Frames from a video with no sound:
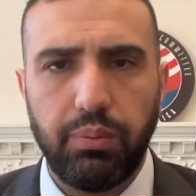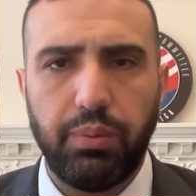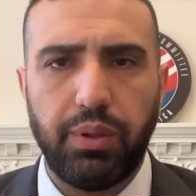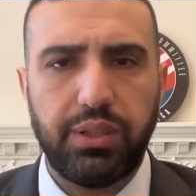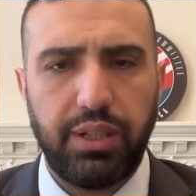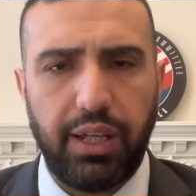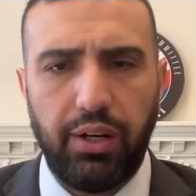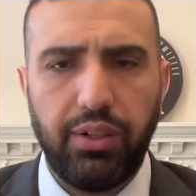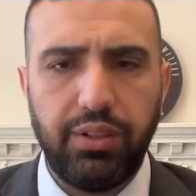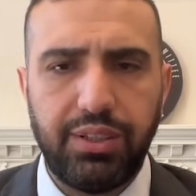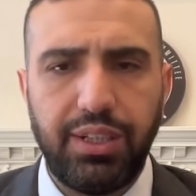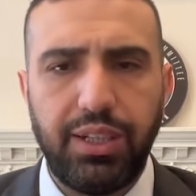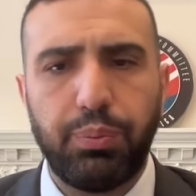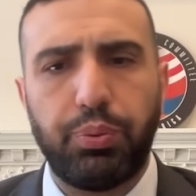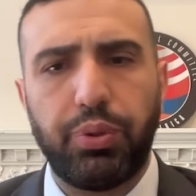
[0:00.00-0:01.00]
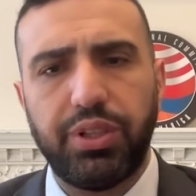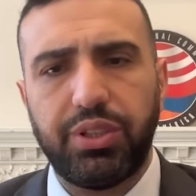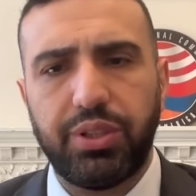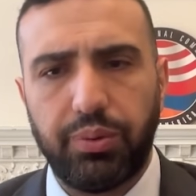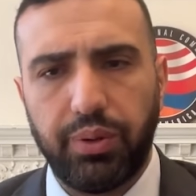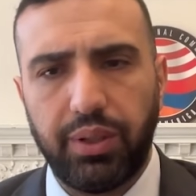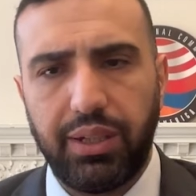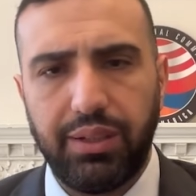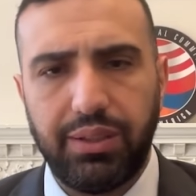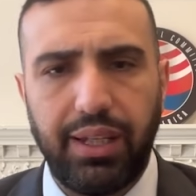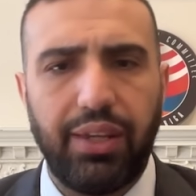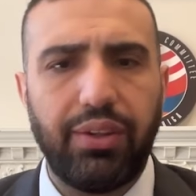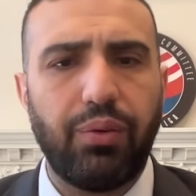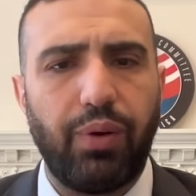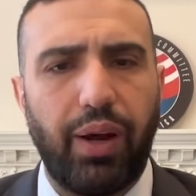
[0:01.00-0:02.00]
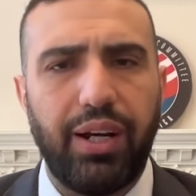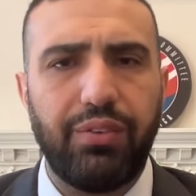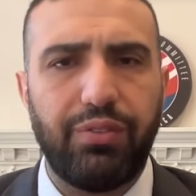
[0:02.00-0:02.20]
must guarantee a prisoner release, and the right